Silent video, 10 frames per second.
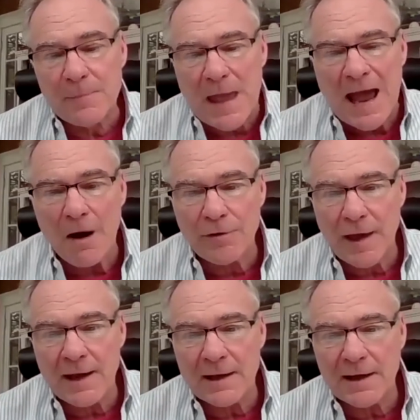how
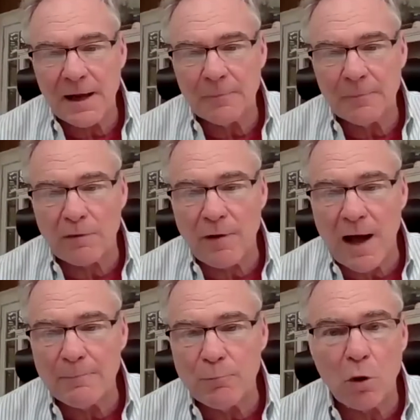they can
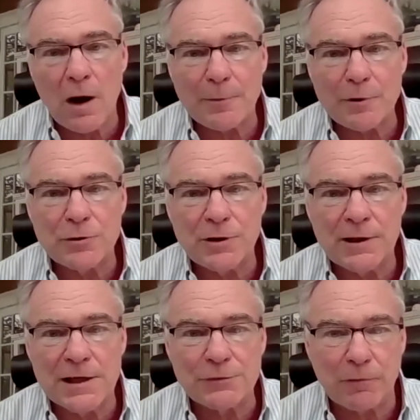provide more
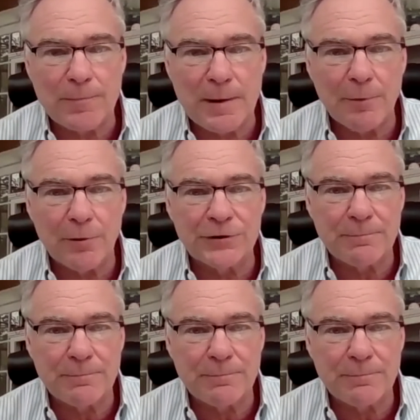opportunities for people